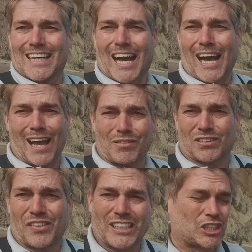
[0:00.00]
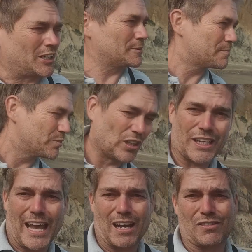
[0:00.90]
heaviest fish. So
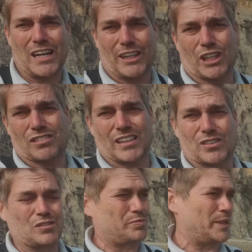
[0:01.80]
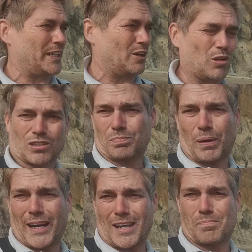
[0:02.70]
yeah, really good session for me. That was
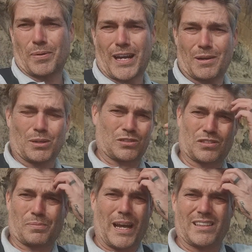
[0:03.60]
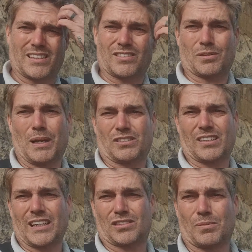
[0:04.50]
plenty of bream, which was amazing. So I managed
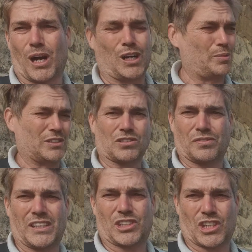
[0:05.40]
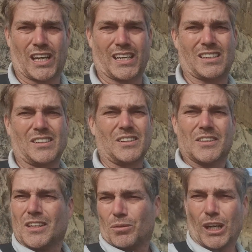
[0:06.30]
to take some home. We had ceviche,
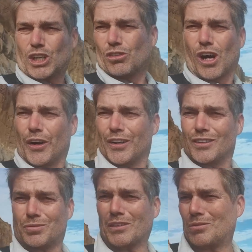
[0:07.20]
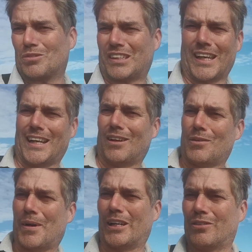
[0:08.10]
we had Coronas, we had some tequila.
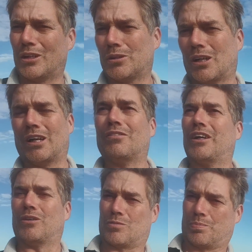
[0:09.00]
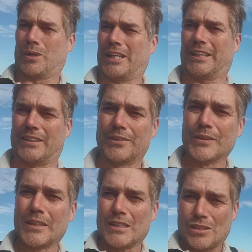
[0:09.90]
We made a real night of it. It was brilliant.
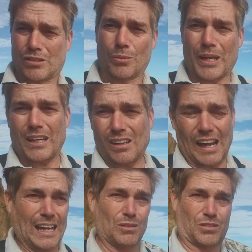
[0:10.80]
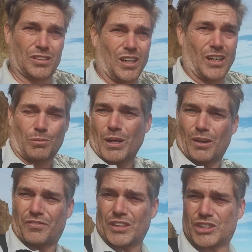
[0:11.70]
So we are out tonight, and we
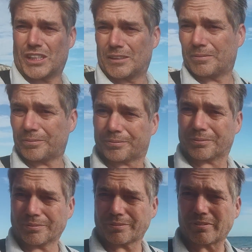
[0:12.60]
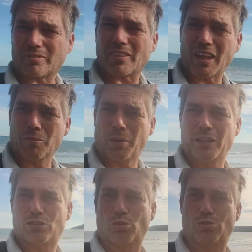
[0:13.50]
are fishing a
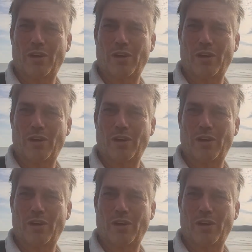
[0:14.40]
place called